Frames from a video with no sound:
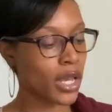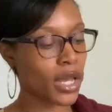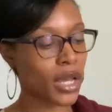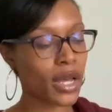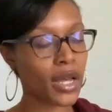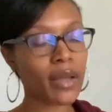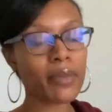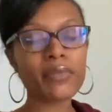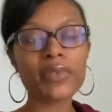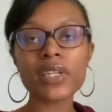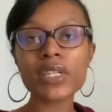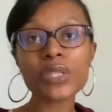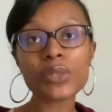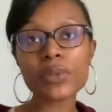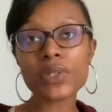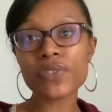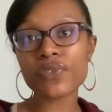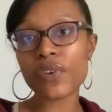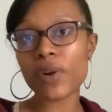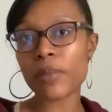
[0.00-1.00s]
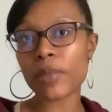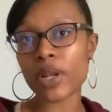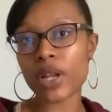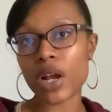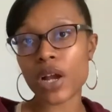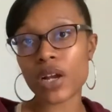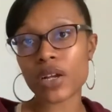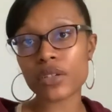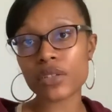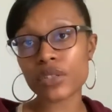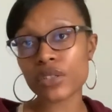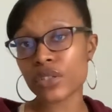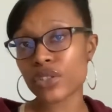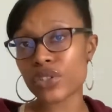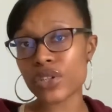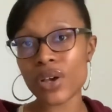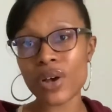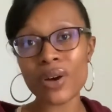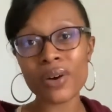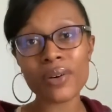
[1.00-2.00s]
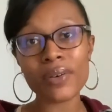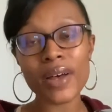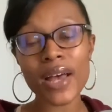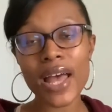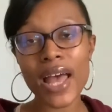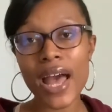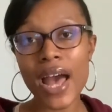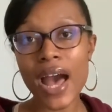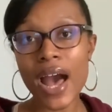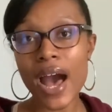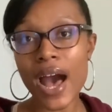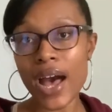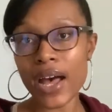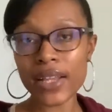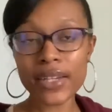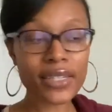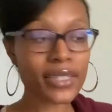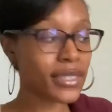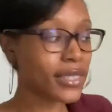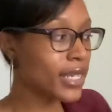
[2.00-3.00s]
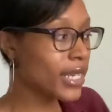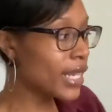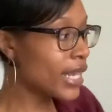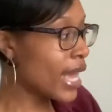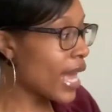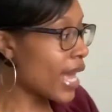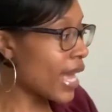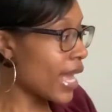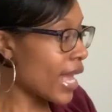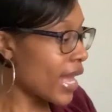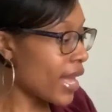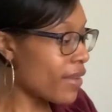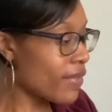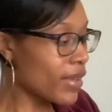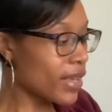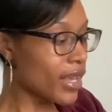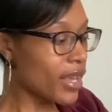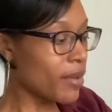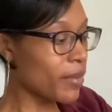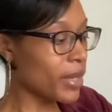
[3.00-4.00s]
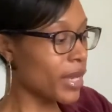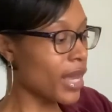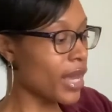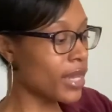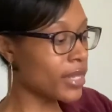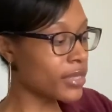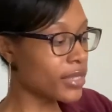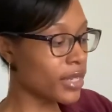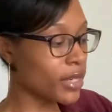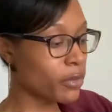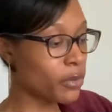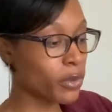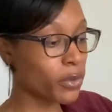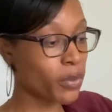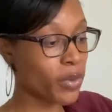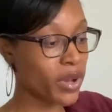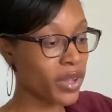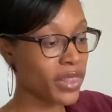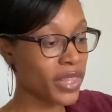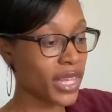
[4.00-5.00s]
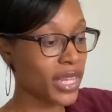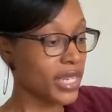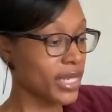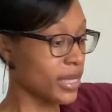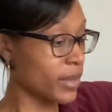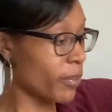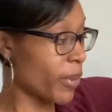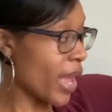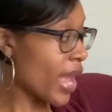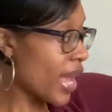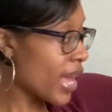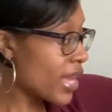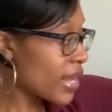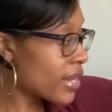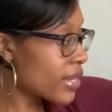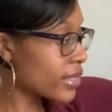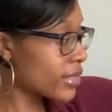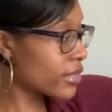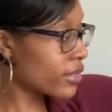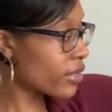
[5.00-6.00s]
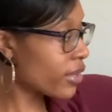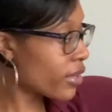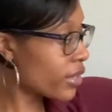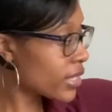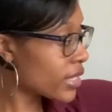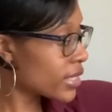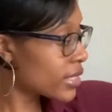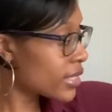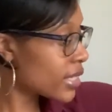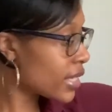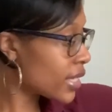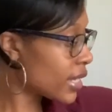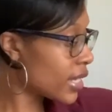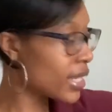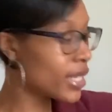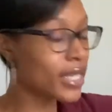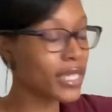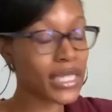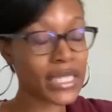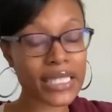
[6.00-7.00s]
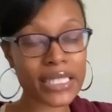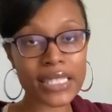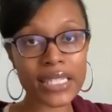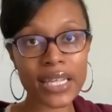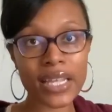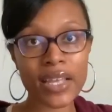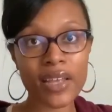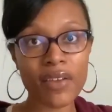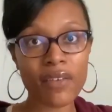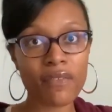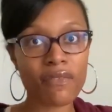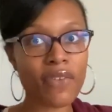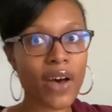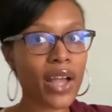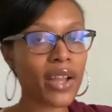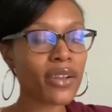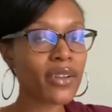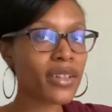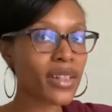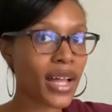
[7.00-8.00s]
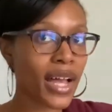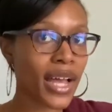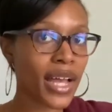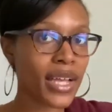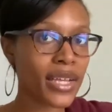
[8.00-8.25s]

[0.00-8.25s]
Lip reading: This one's from Menards. So honestly, I haven't come in contact with one that is bad, as long as it is fire glass,